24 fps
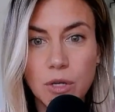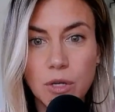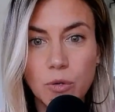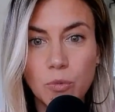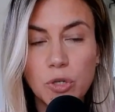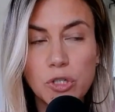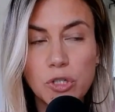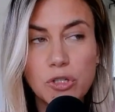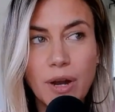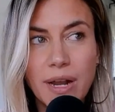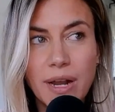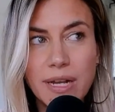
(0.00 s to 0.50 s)

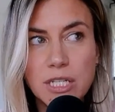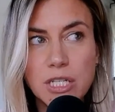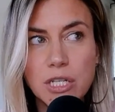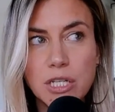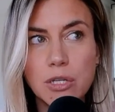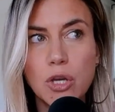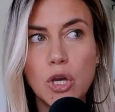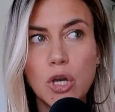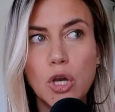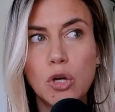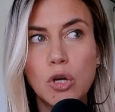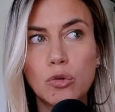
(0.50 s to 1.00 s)
We're trying
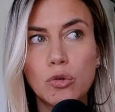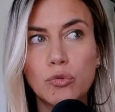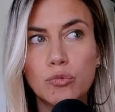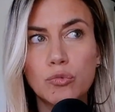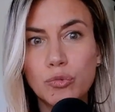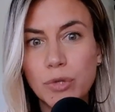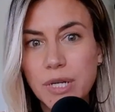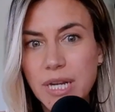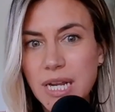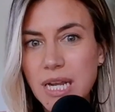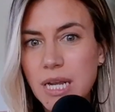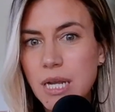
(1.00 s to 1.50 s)
to
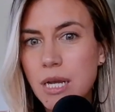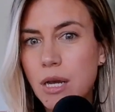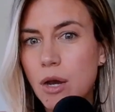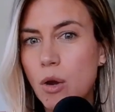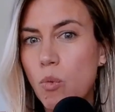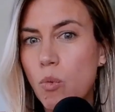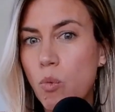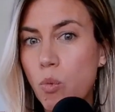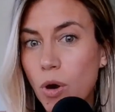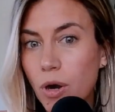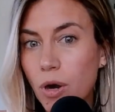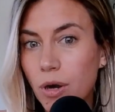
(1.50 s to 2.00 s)

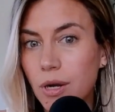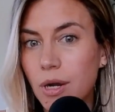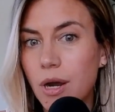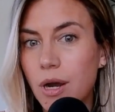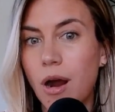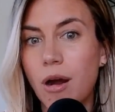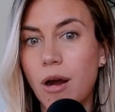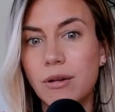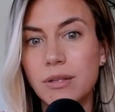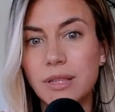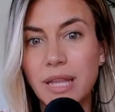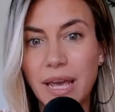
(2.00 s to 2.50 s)
rework
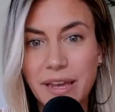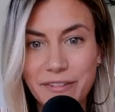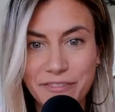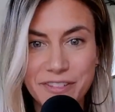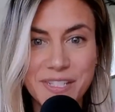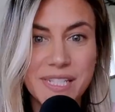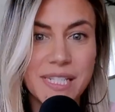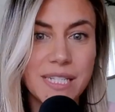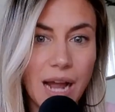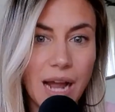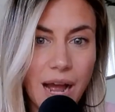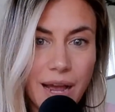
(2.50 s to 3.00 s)
our
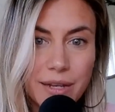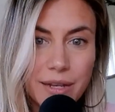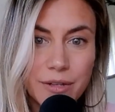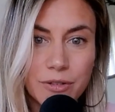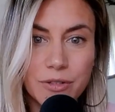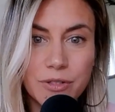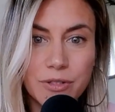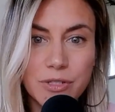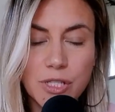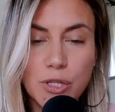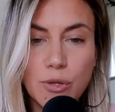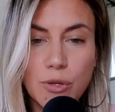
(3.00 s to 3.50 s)

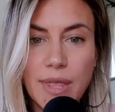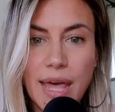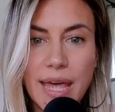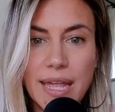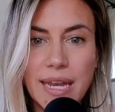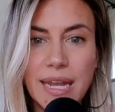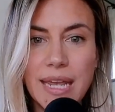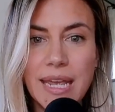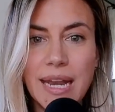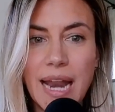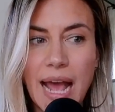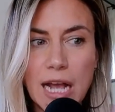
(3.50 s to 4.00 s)
lifestyle so
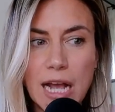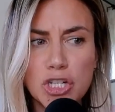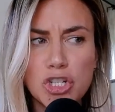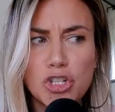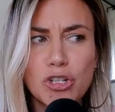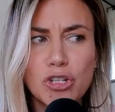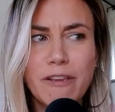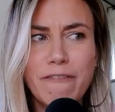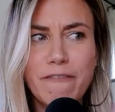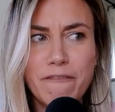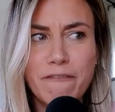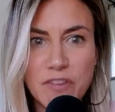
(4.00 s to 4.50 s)
that it
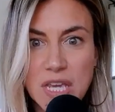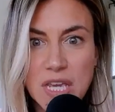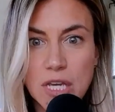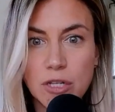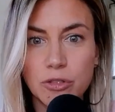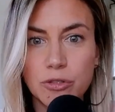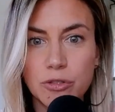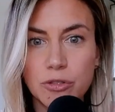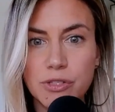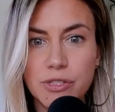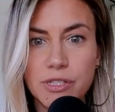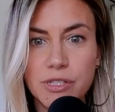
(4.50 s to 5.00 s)
actually
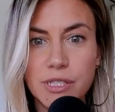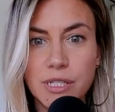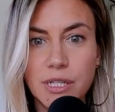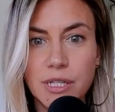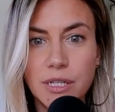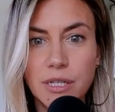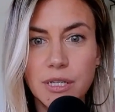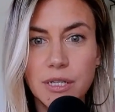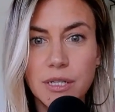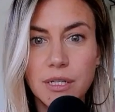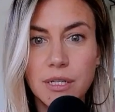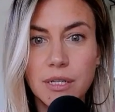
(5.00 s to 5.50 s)
feels
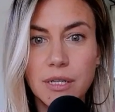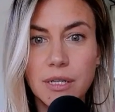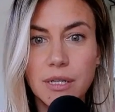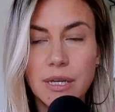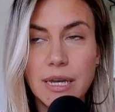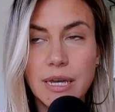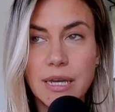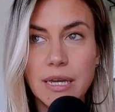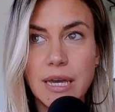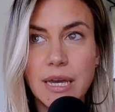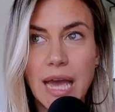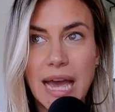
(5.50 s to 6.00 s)

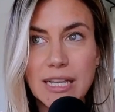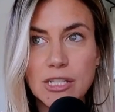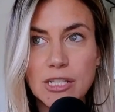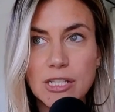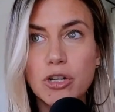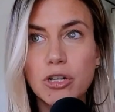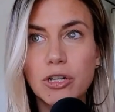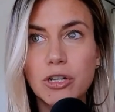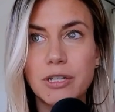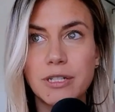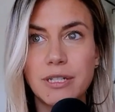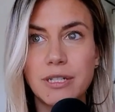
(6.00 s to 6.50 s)
as
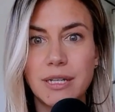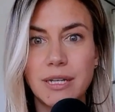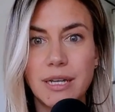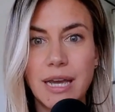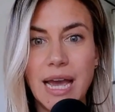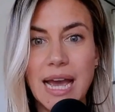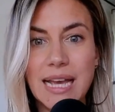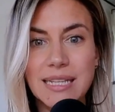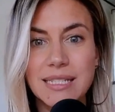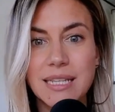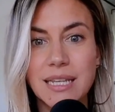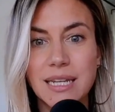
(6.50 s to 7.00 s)
good
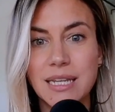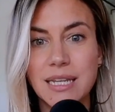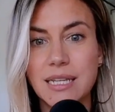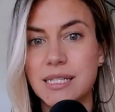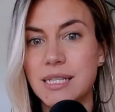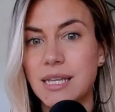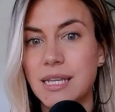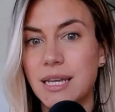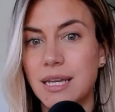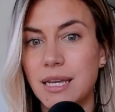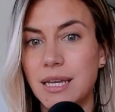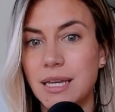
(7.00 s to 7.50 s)
as it
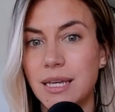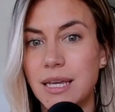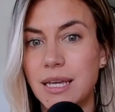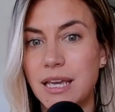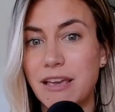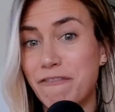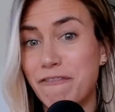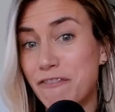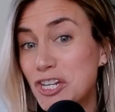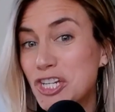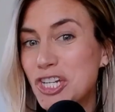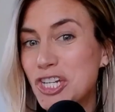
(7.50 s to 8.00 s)
is
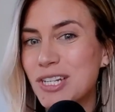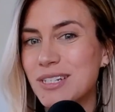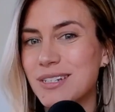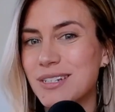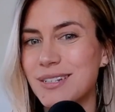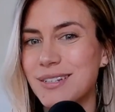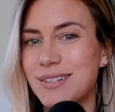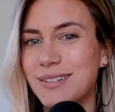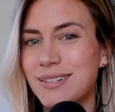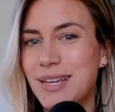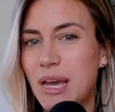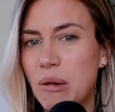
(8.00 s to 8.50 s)

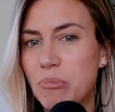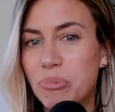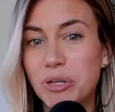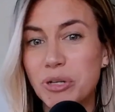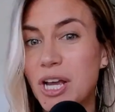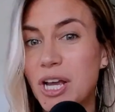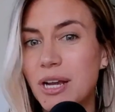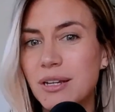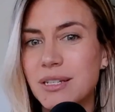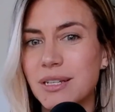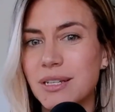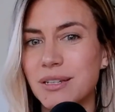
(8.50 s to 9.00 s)
efficient,
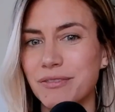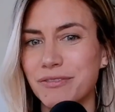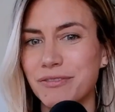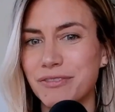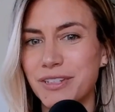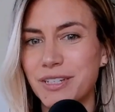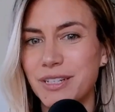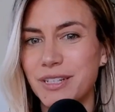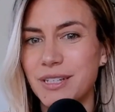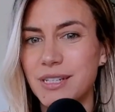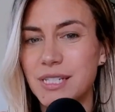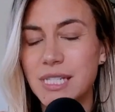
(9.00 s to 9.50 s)
productive,
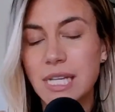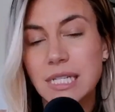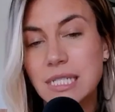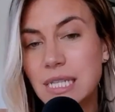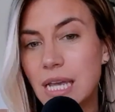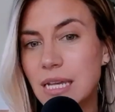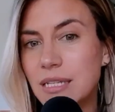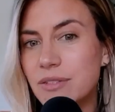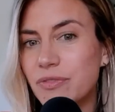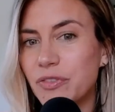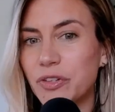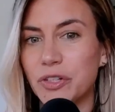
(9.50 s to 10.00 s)

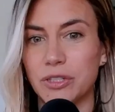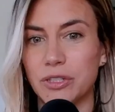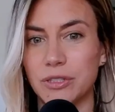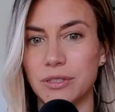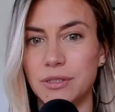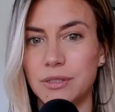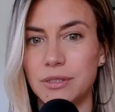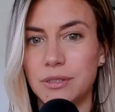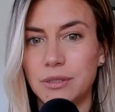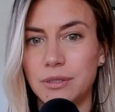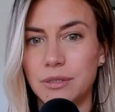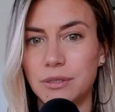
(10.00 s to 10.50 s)
successful,
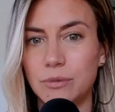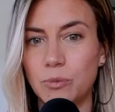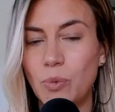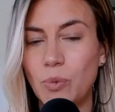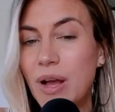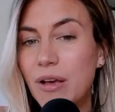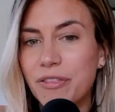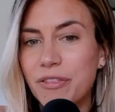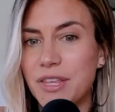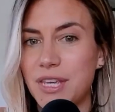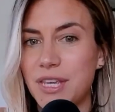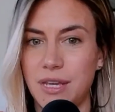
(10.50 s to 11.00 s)

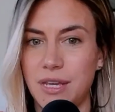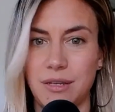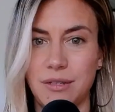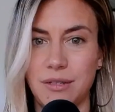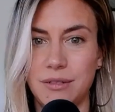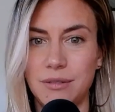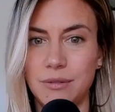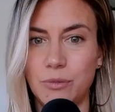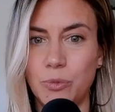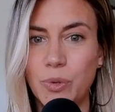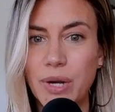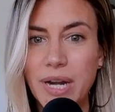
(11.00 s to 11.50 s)
wealthy,
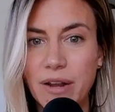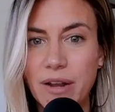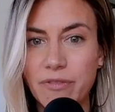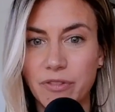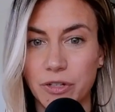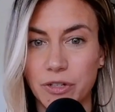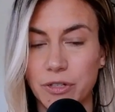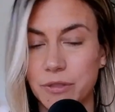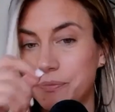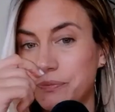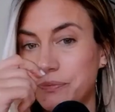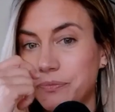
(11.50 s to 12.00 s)

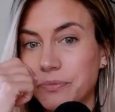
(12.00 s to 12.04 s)
whatever.